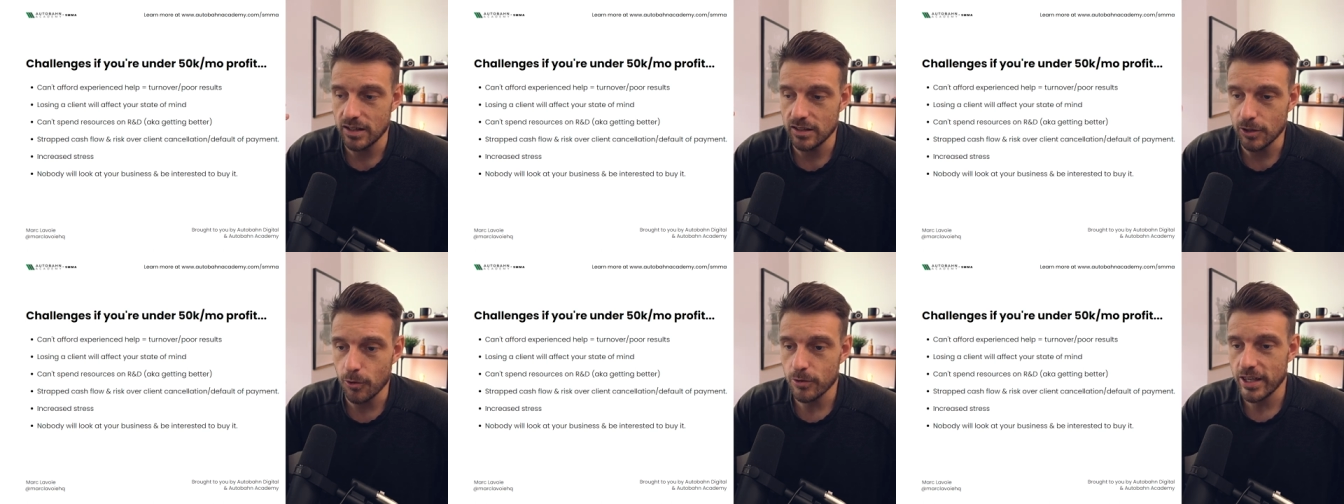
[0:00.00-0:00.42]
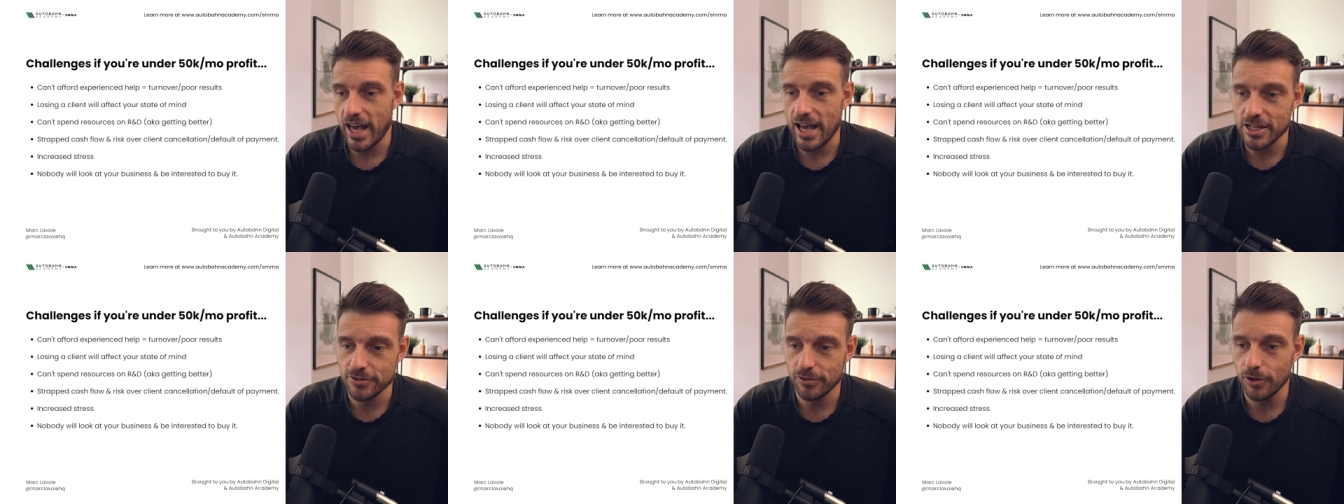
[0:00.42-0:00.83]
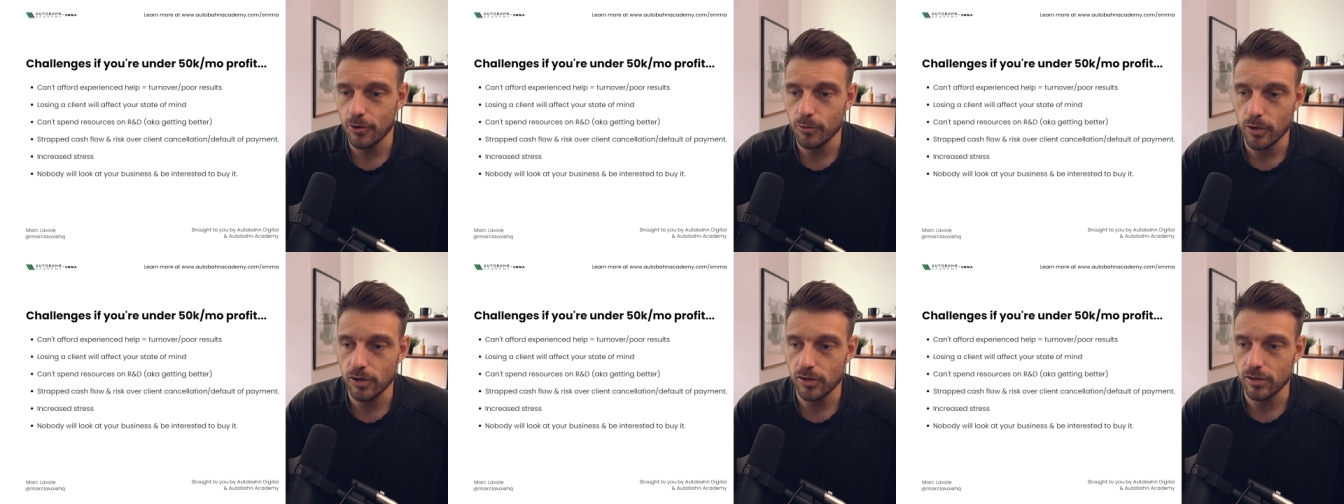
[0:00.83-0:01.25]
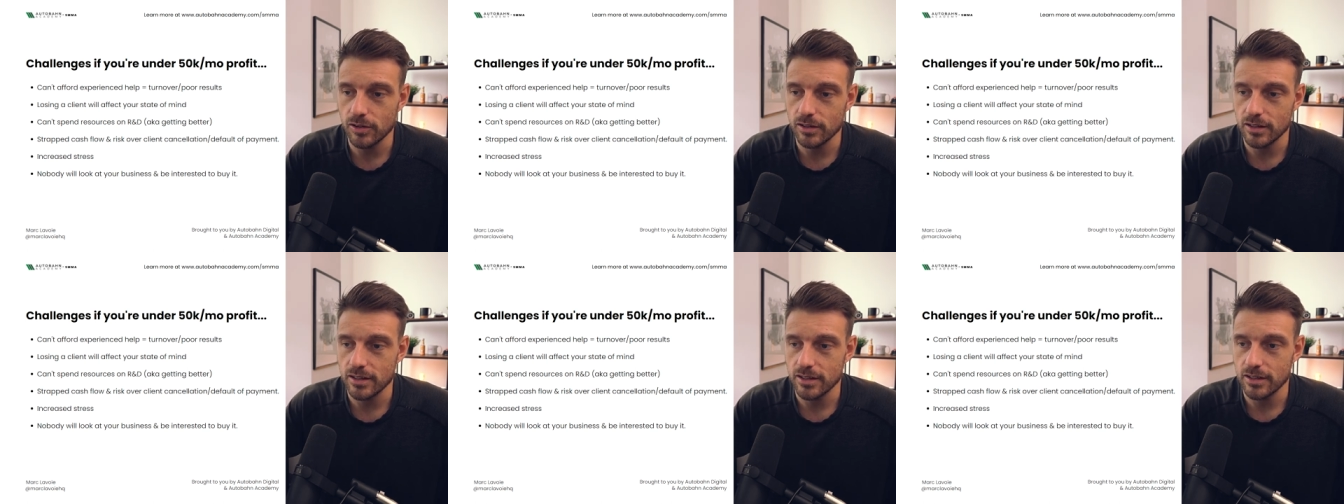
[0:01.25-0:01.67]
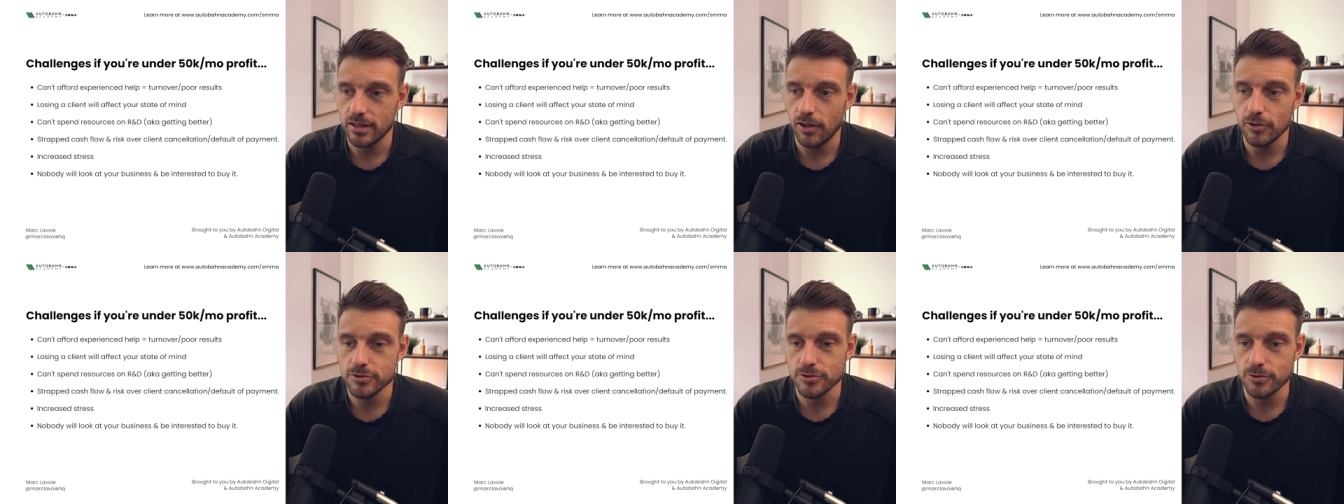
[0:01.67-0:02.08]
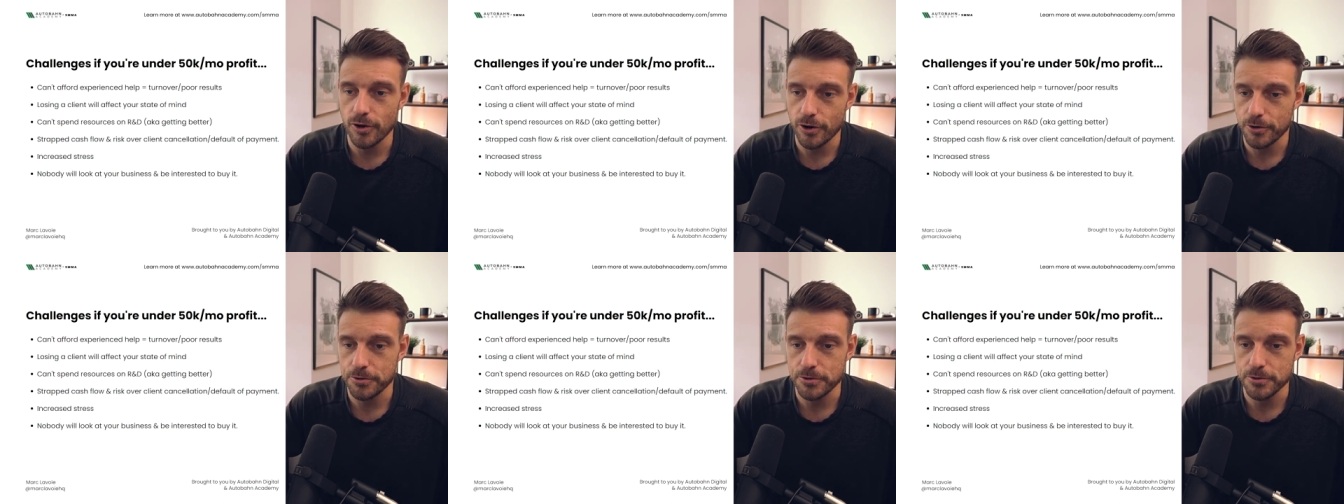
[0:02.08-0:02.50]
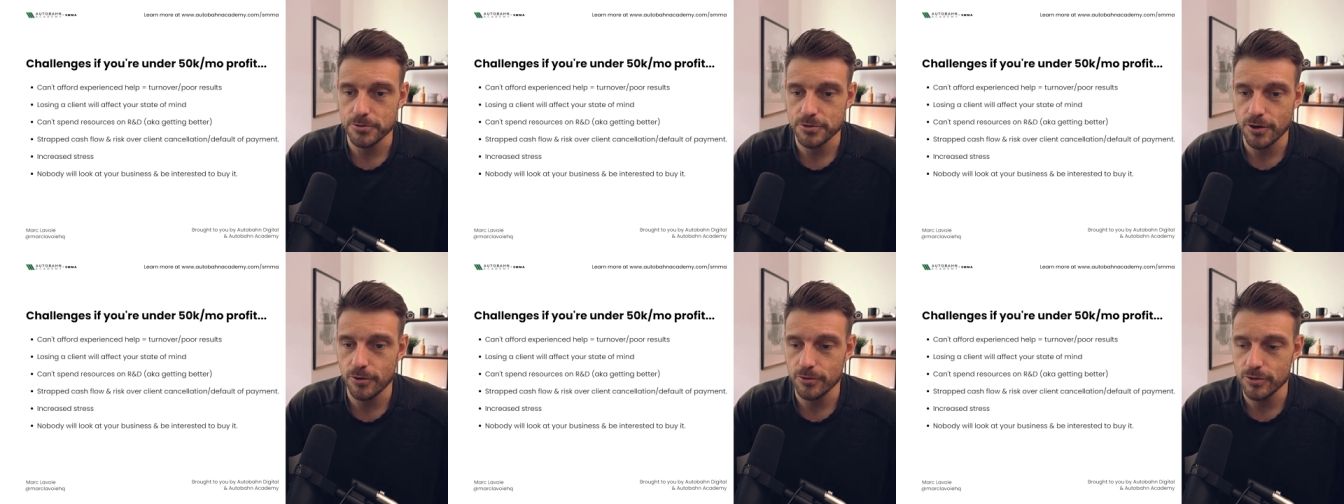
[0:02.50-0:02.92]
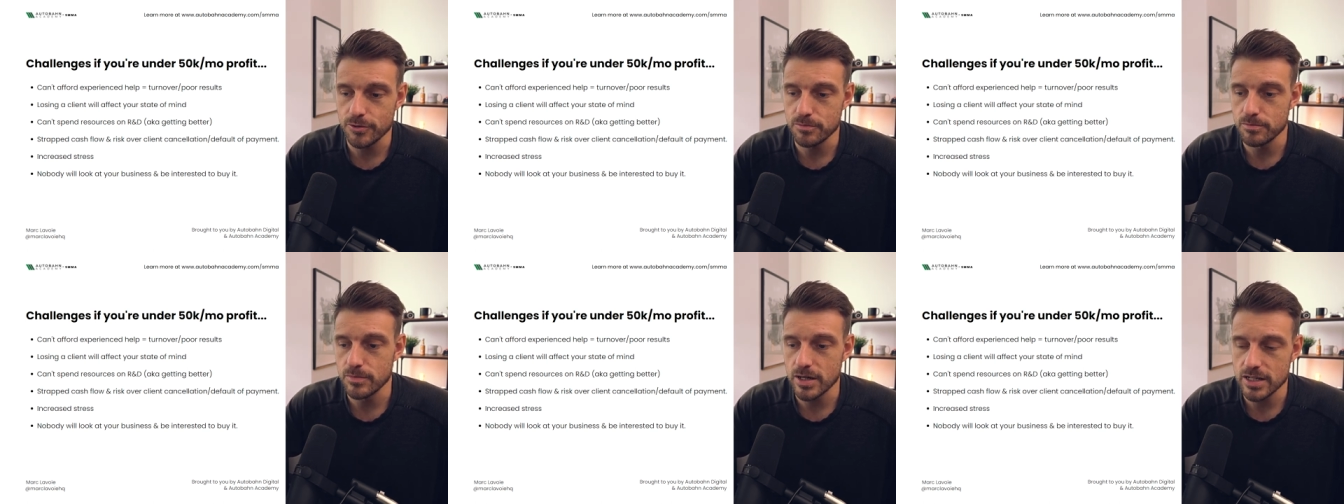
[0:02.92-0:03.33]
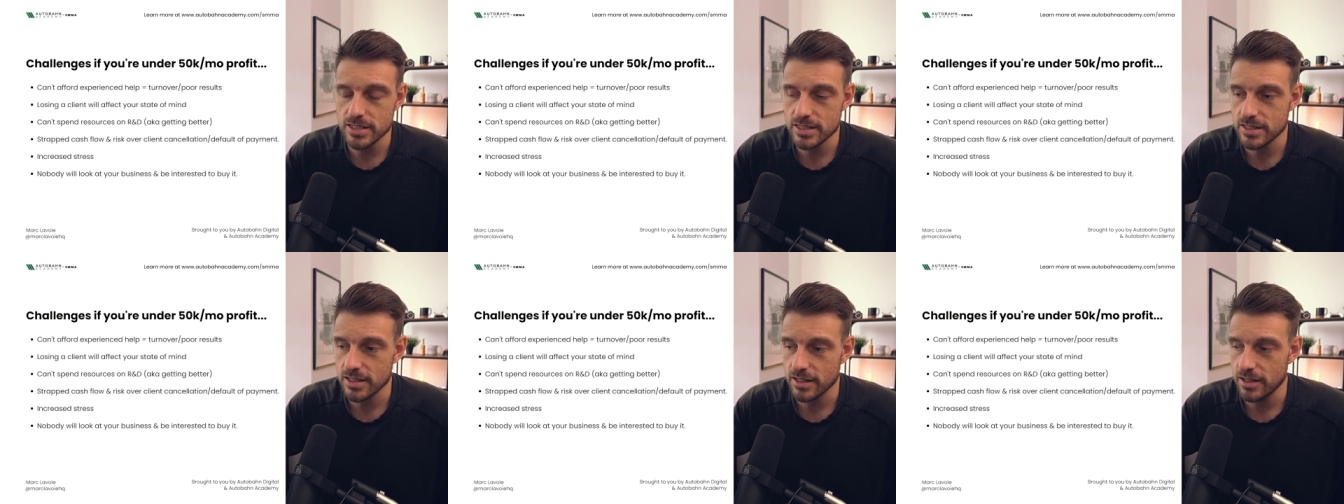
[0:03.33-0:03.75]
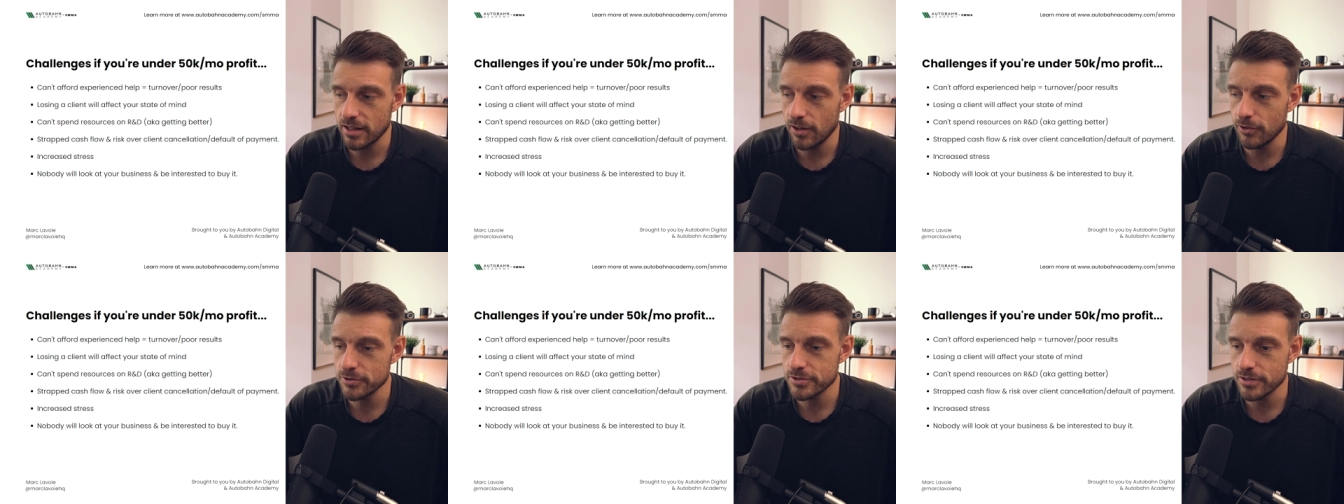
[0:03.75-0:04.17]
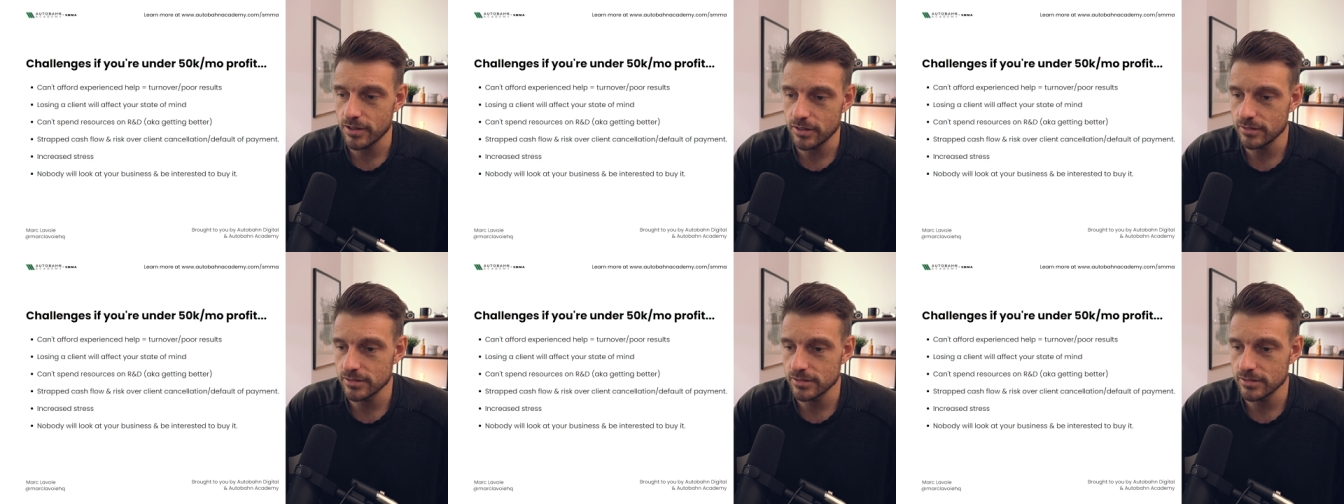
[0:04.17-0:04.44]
low cash flow will also hurt you so you must also